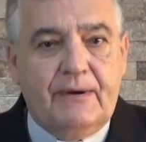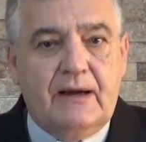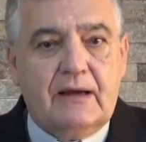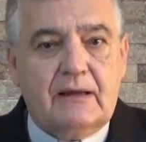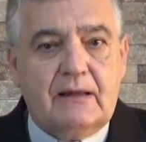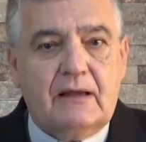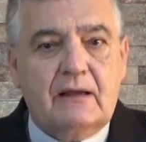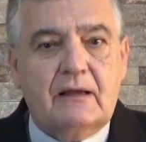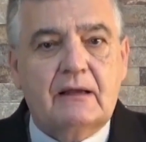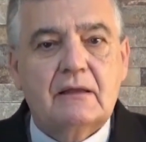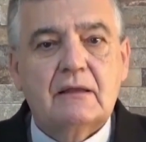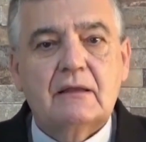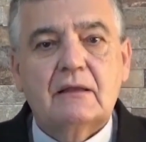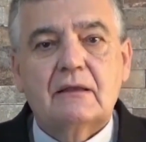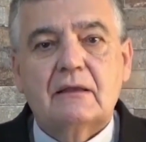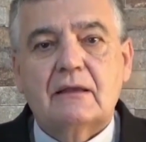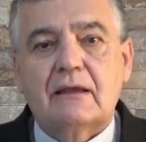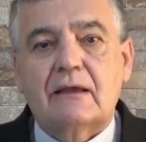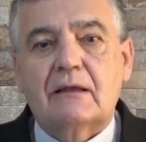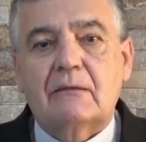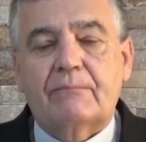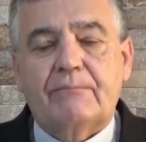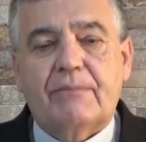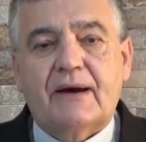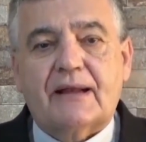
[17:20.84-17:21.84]
is
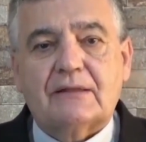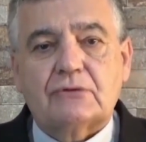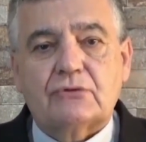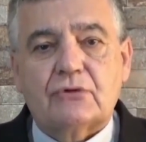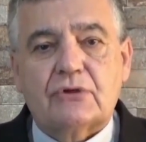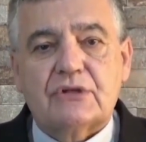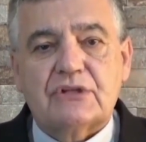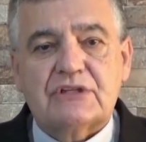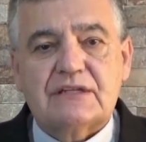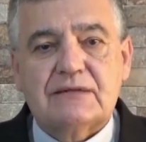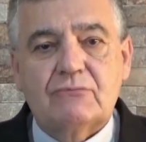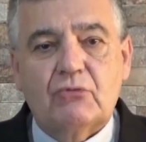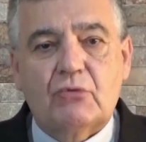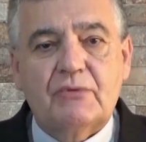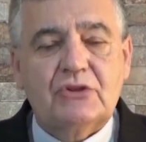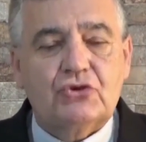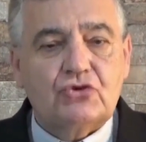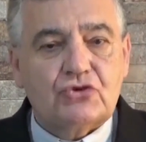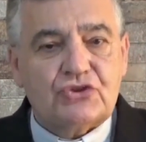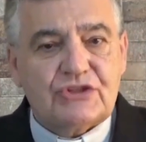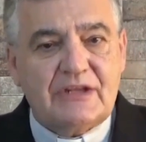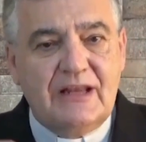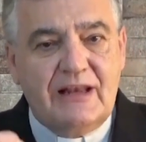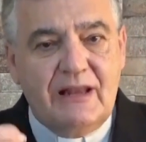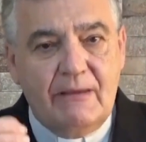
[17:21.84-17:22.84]
taken out
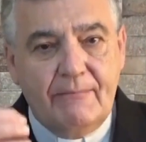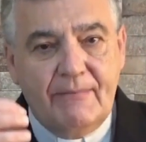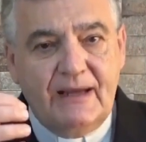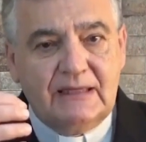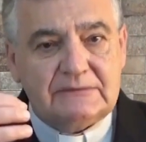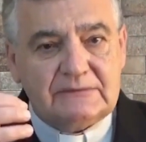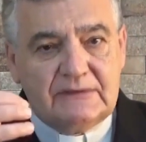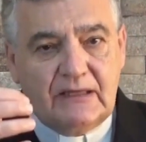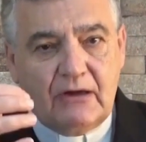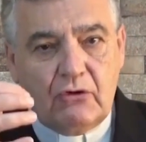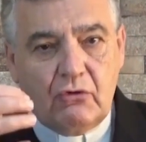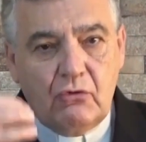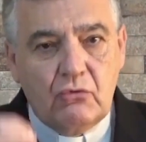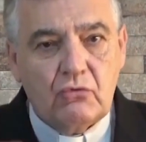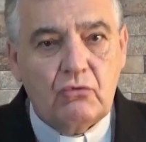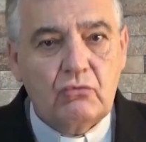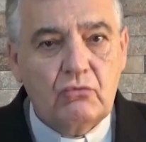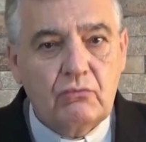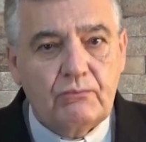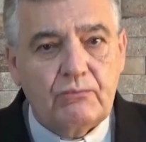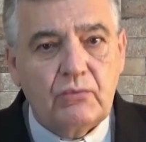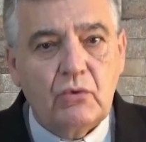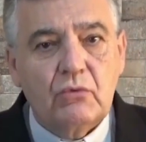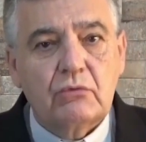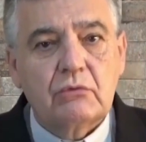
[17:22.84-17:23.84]
and cut
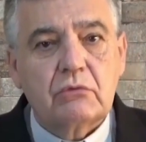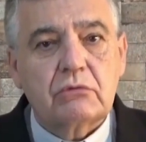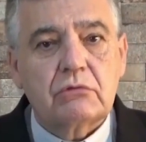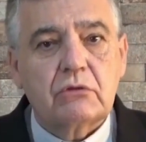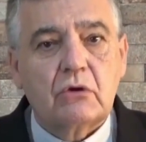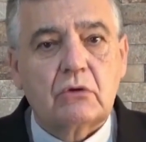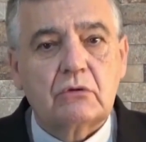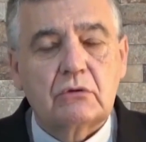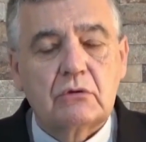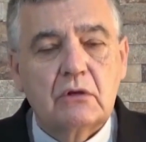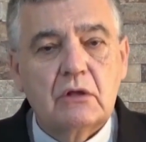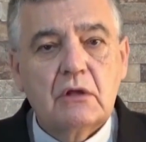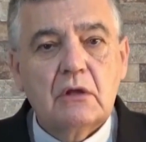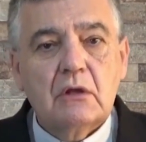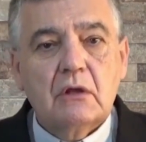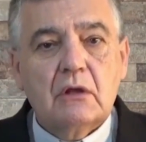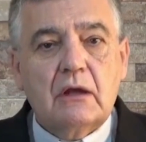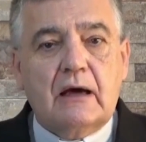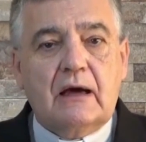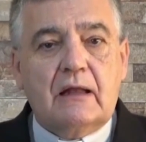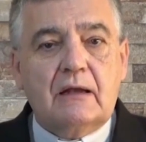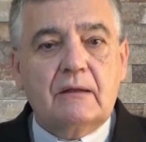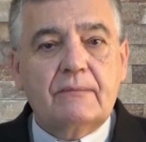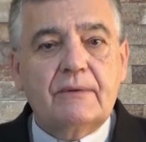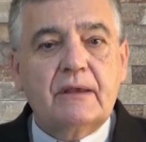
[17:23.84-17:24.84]
up as if
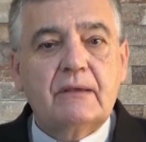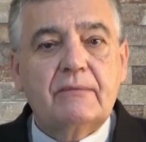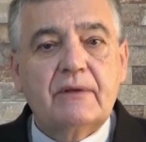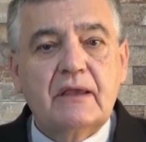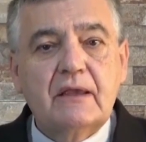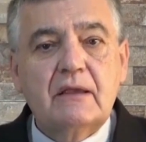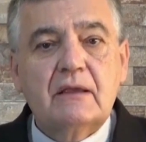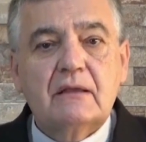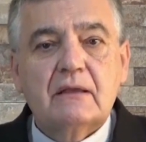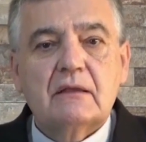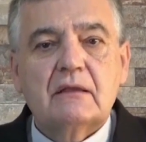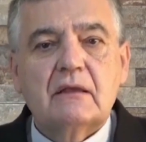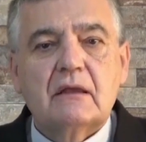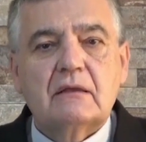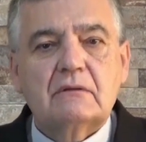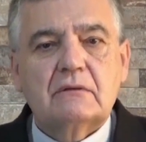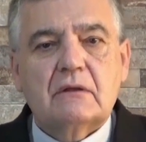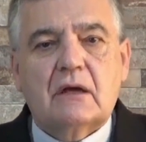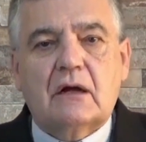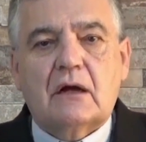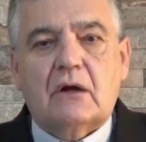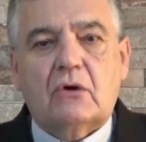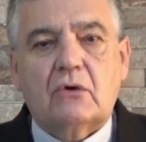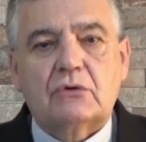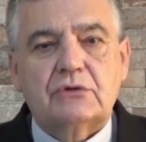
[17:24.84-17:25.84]
were a
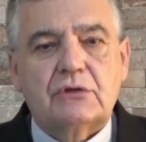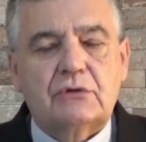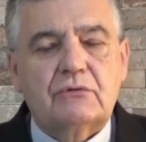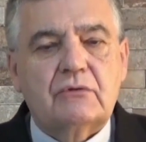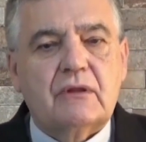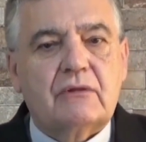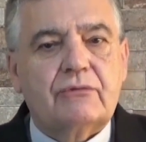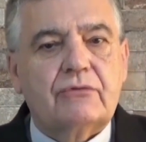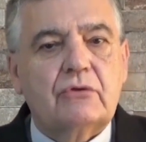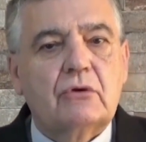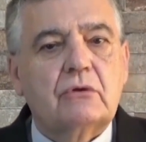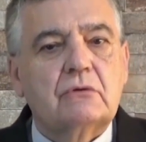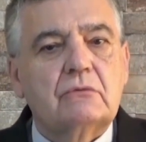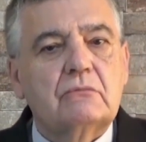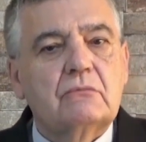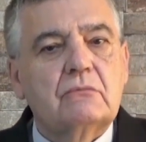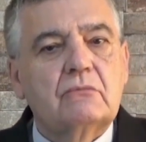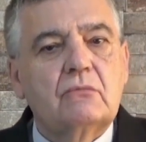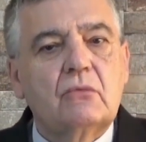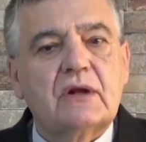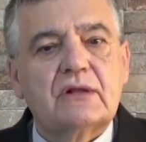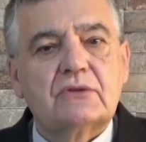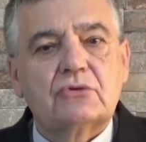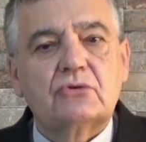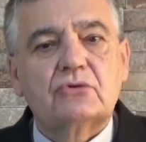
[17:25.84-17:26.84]
cow to
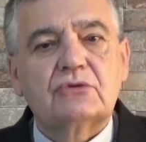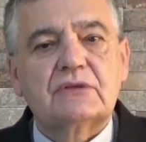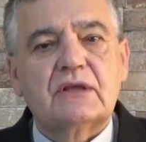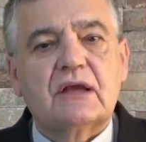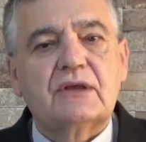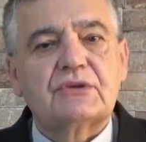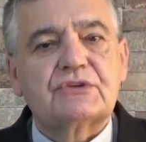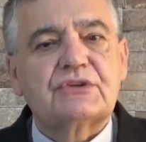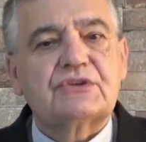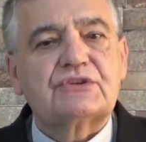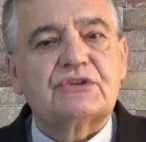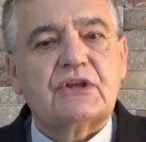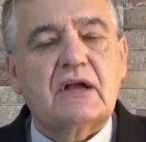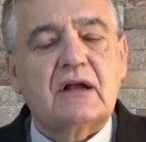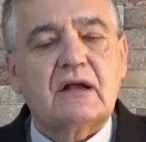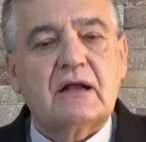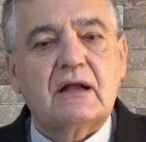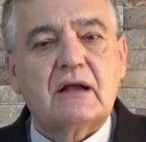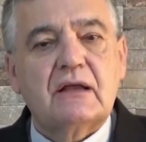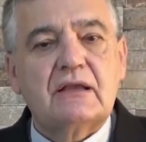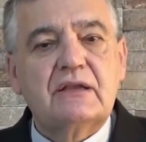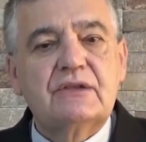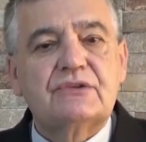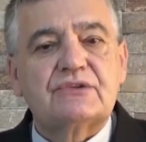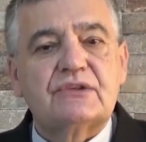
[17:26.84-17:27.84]
be sold
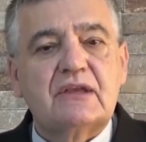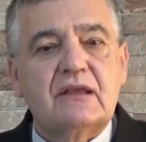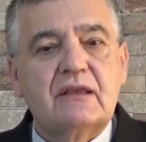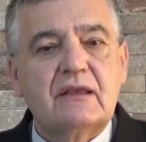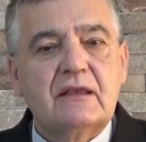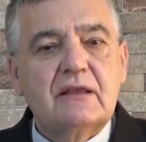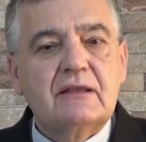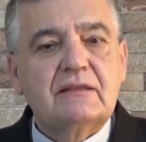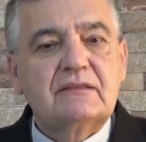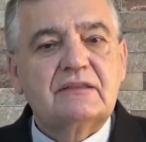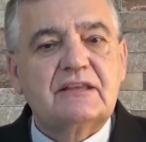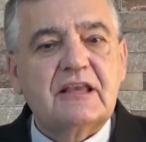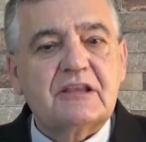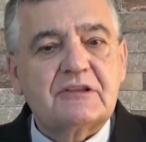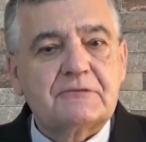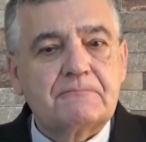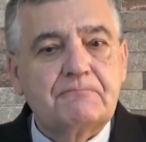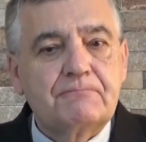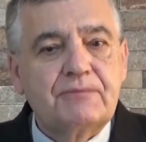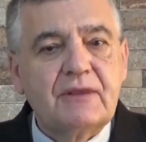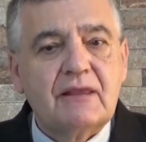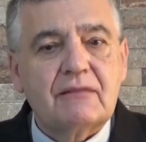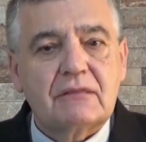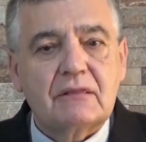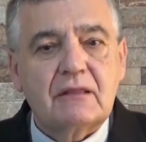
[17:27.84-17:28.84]
for
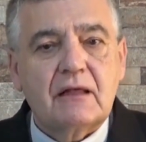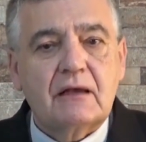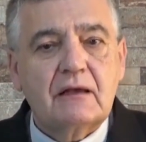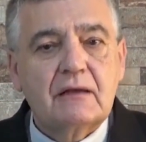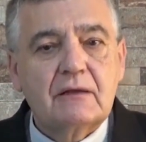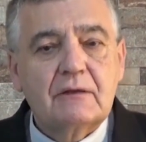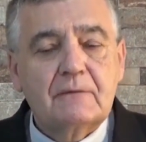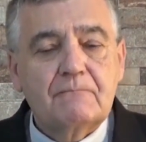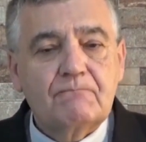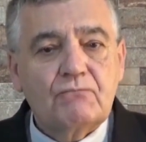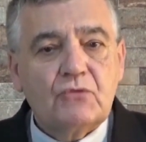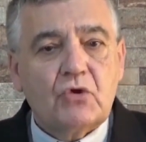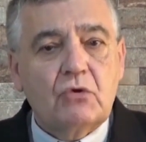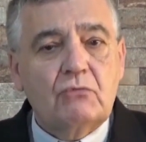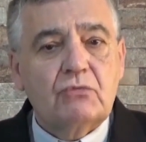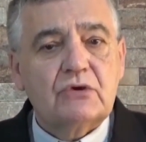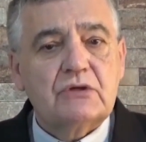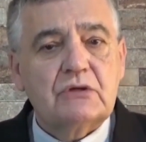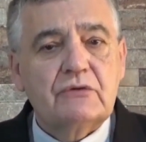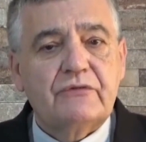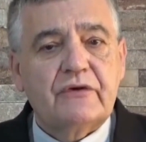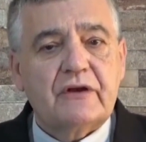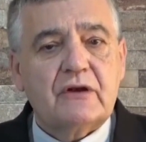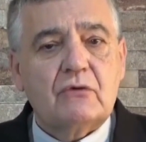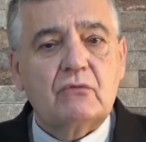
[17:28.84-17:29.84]
transplants.
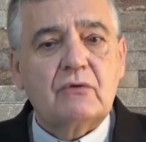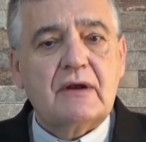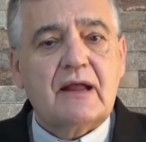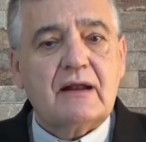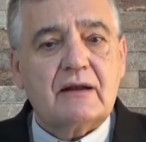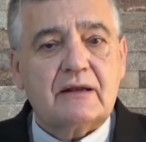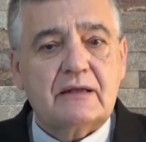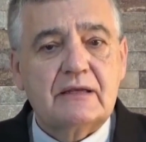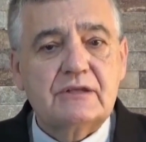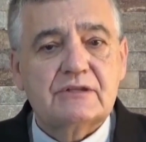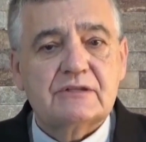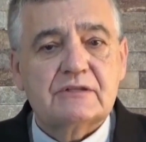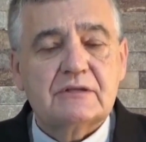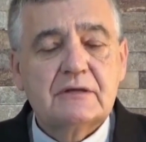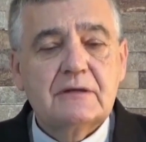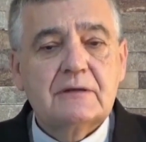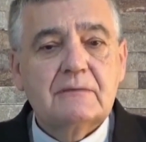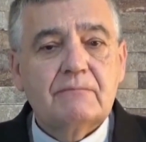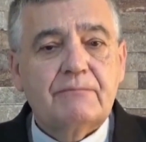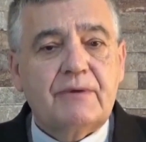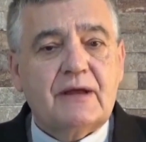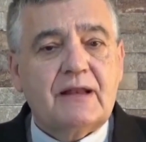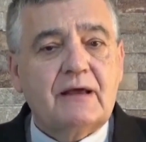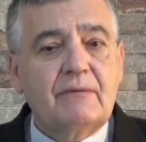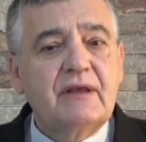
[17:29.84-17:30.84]
This is
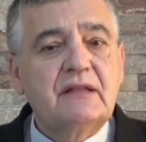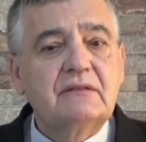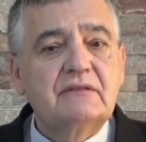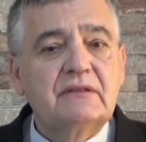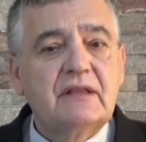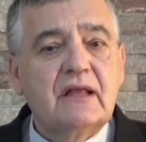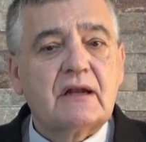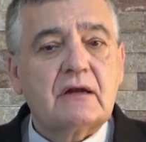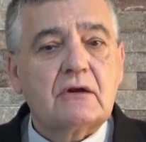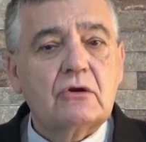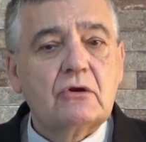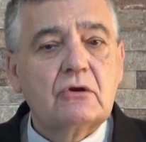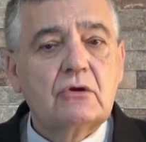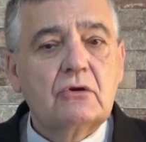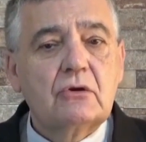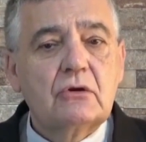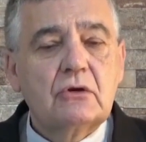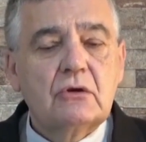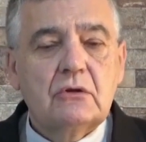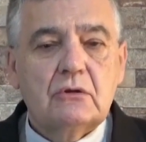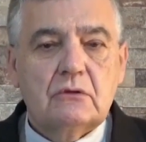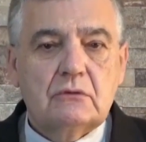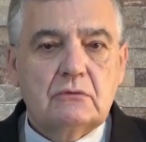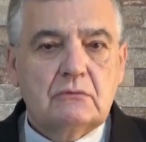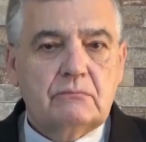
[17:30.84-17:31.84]

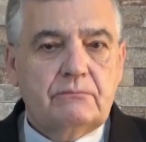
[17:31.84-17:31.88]
horrifying.